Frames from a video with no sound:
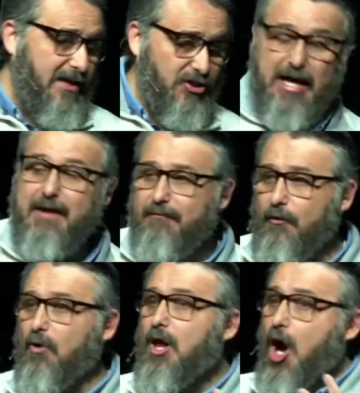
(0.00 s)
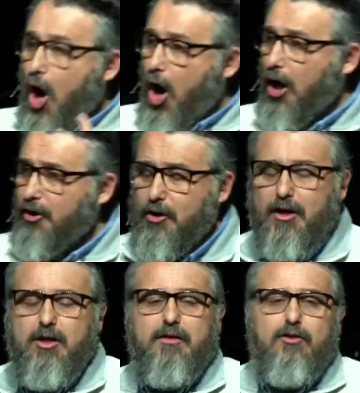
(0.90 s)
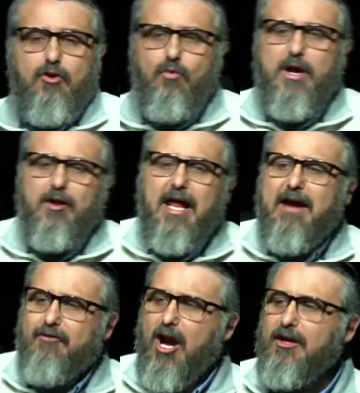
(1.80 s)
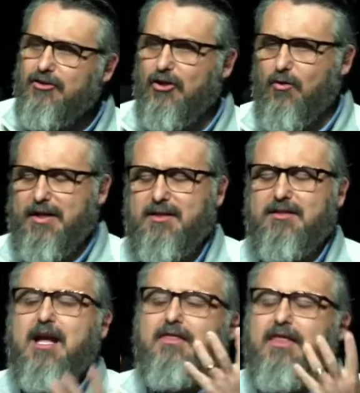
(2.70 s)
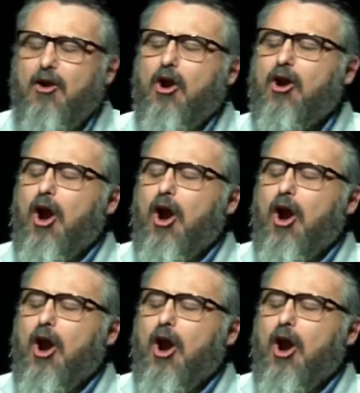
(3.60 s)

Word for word: have a shameful heart. You, you, you will have consequences.